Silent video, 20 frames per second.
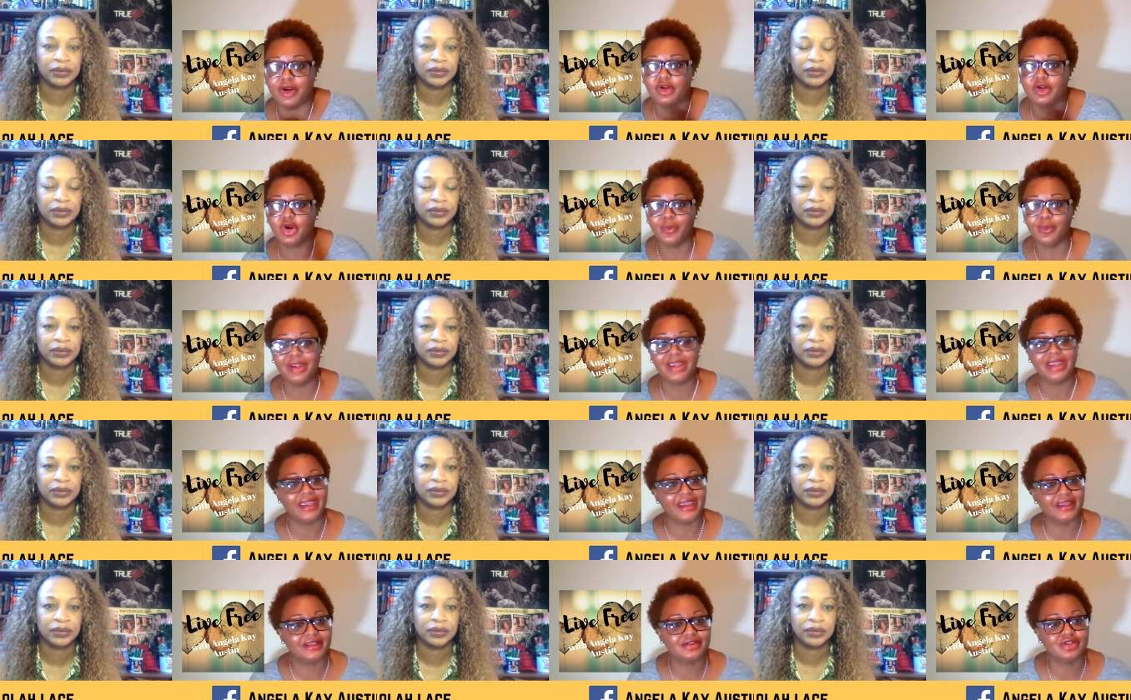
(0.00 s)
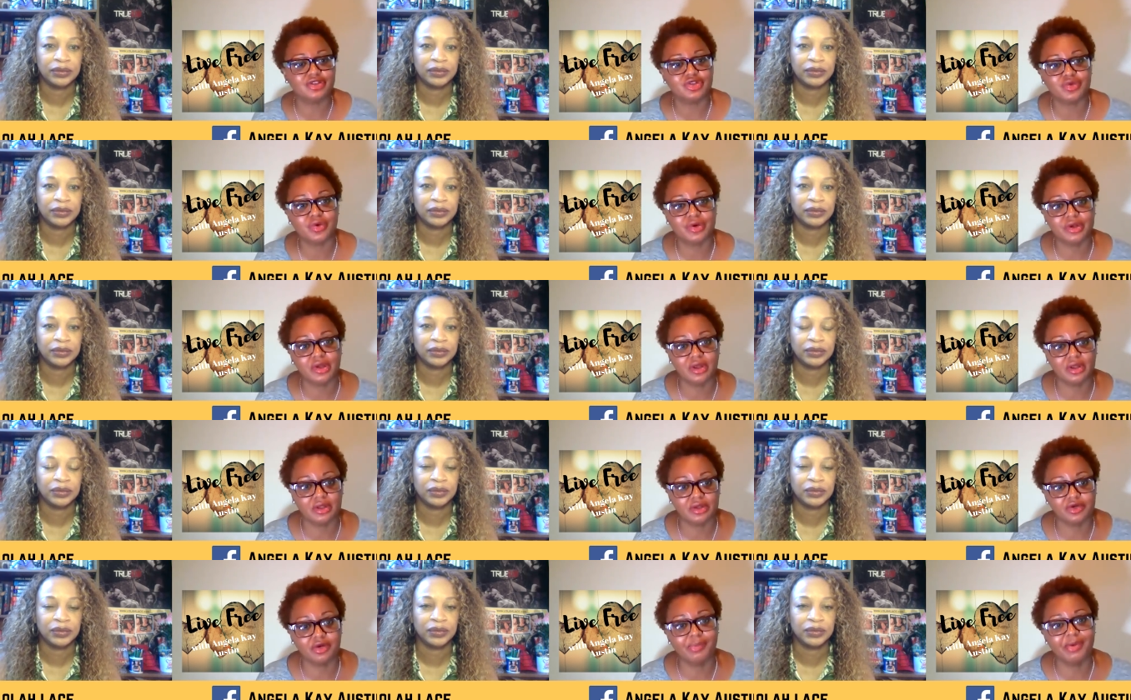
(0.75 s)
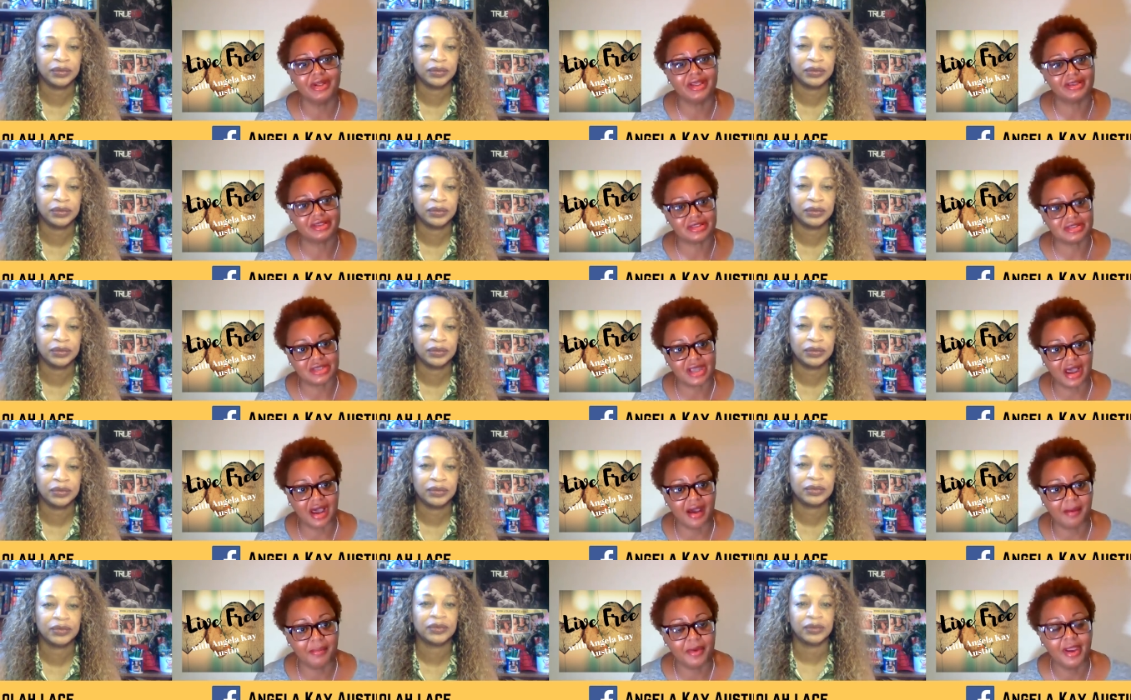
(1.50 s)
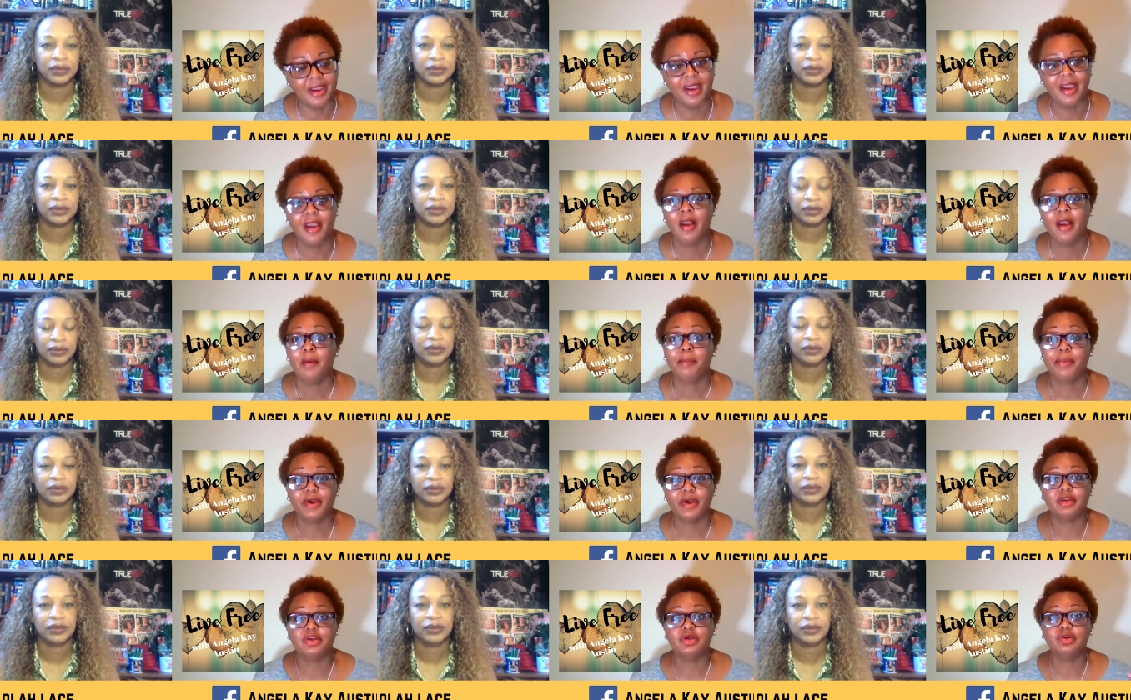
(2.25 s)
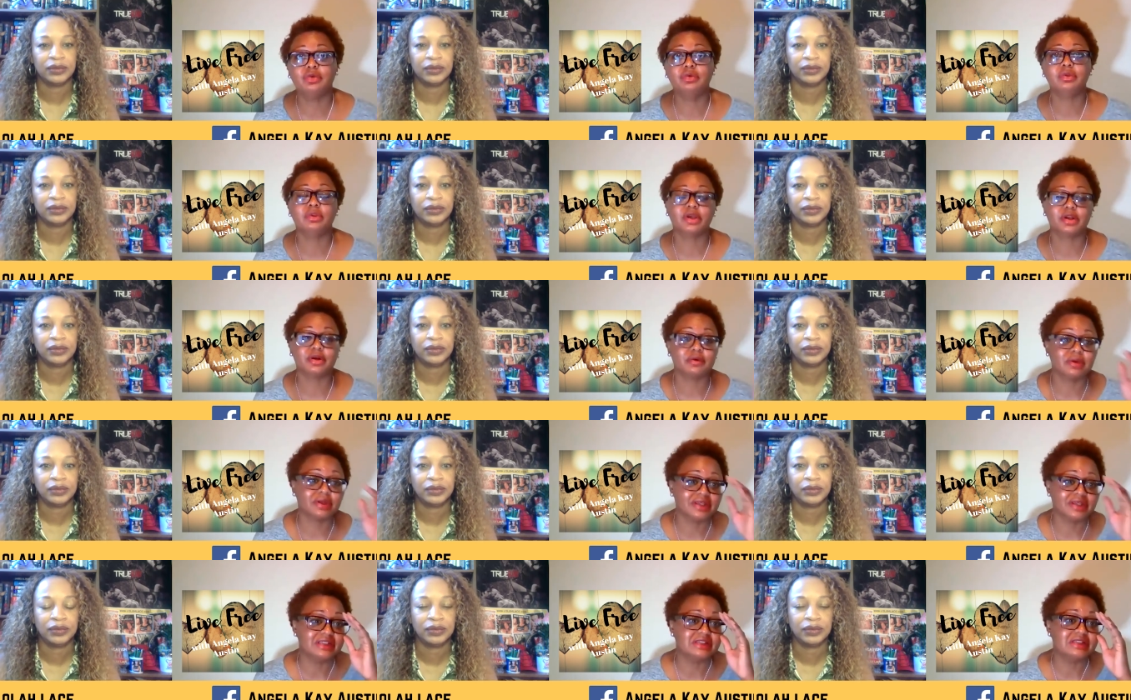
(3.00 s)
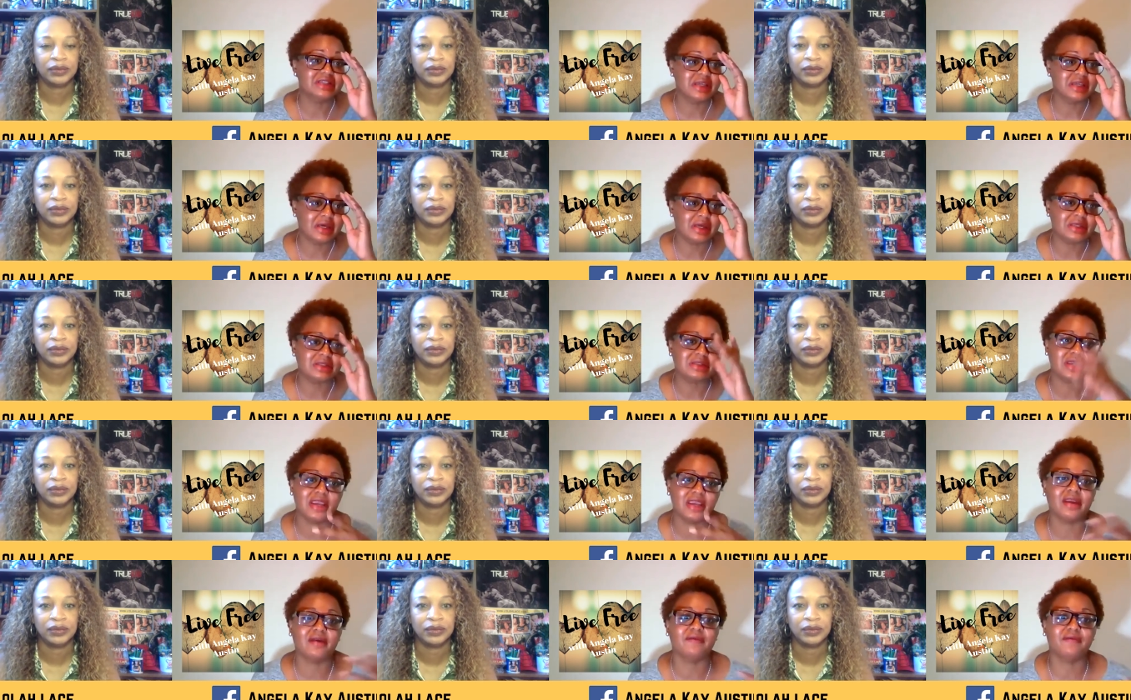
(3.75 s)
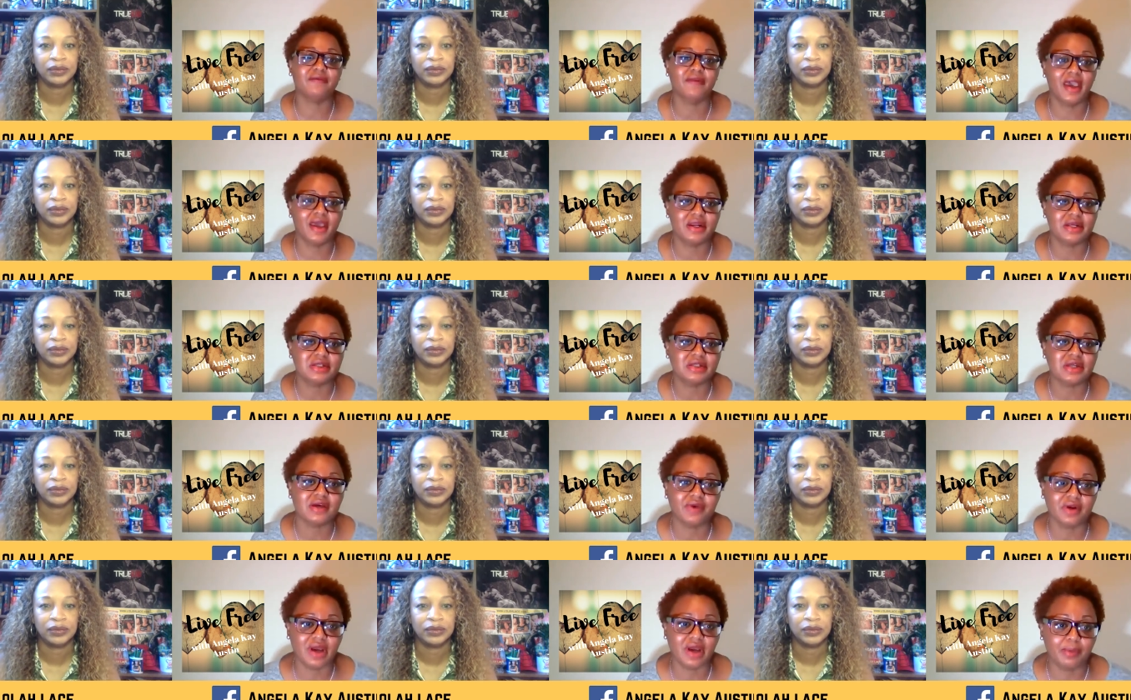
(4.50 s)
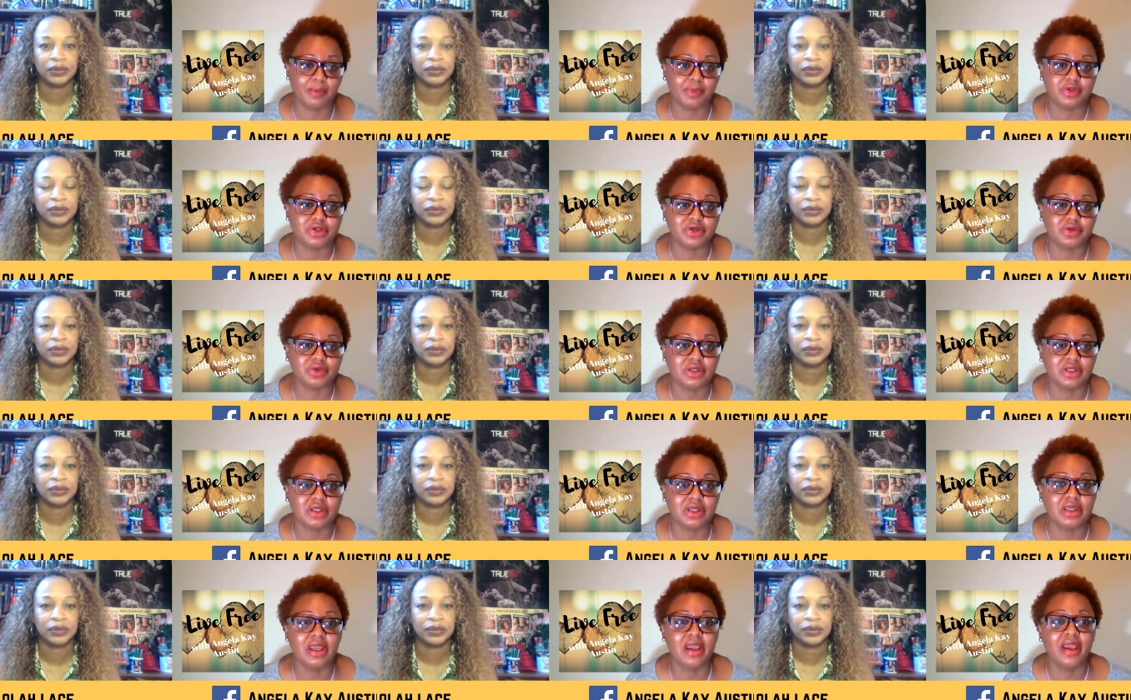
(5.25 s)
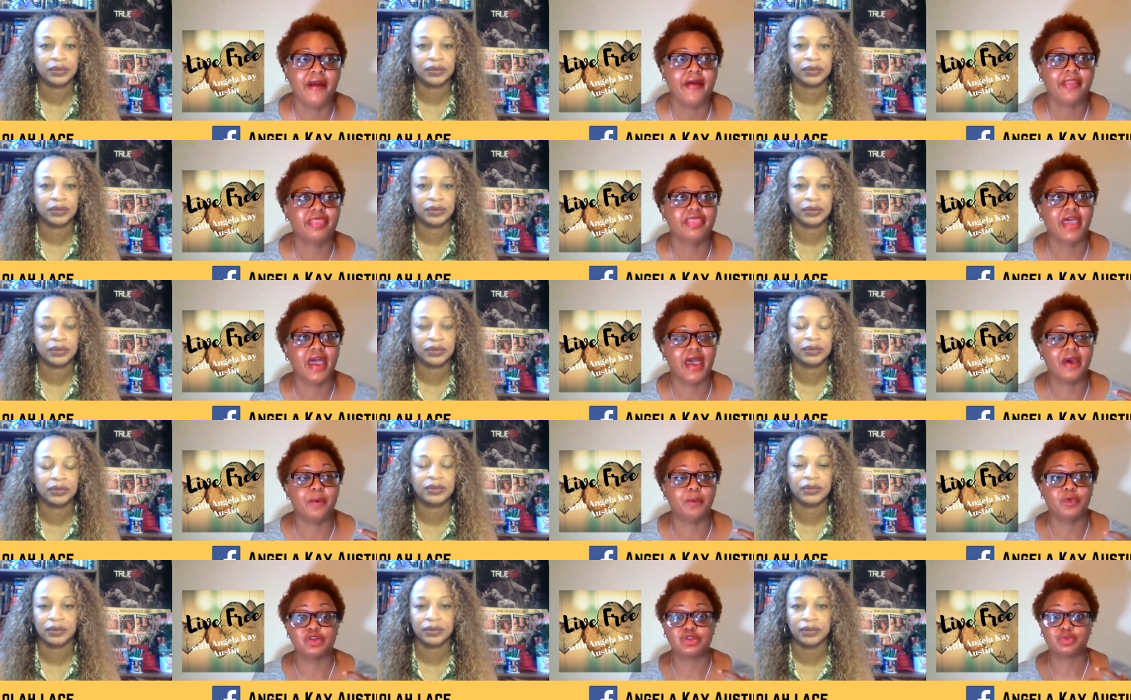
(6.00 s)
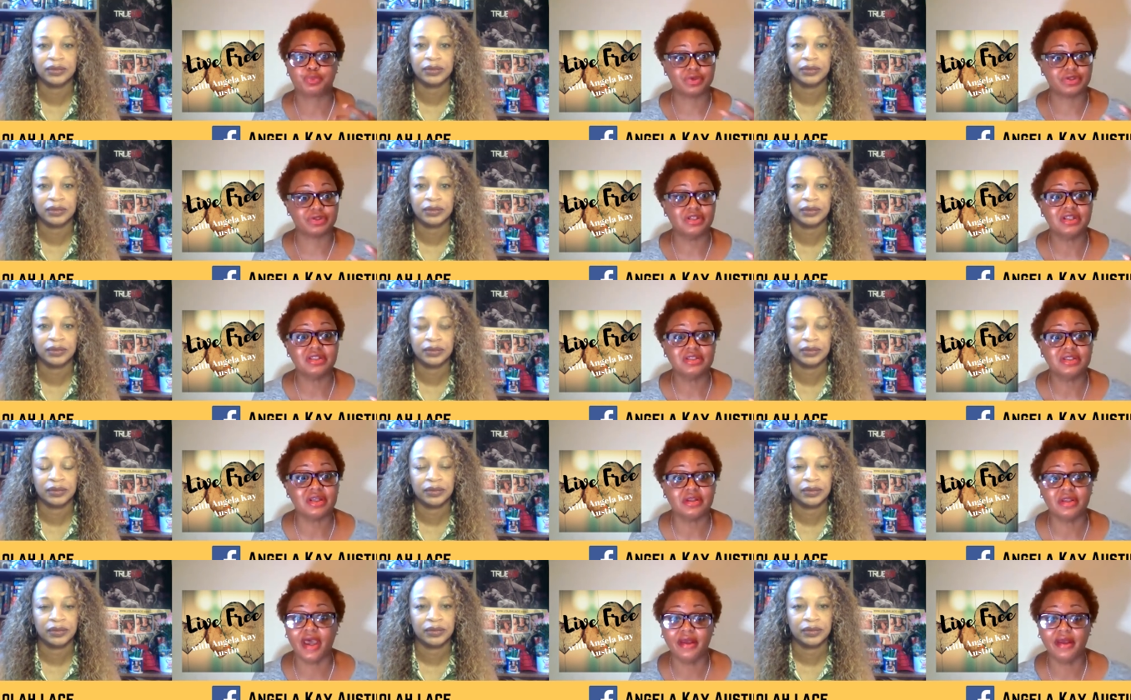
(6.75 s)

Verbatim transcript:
Speaker 1: I know we hinted to it a little bit at the top, but you literally did take advantage of an opportunity that was presented